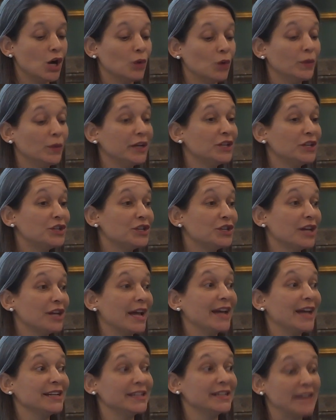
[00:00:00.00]
which
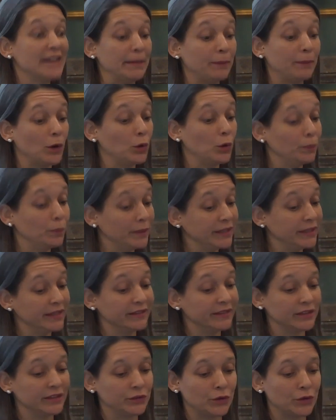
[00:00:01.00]
ended up
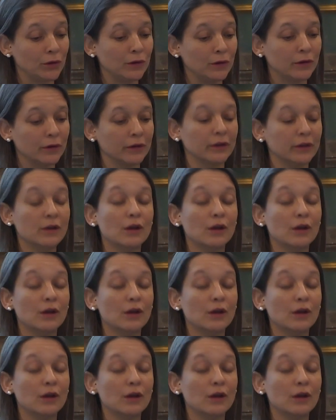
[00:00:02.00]
opening the door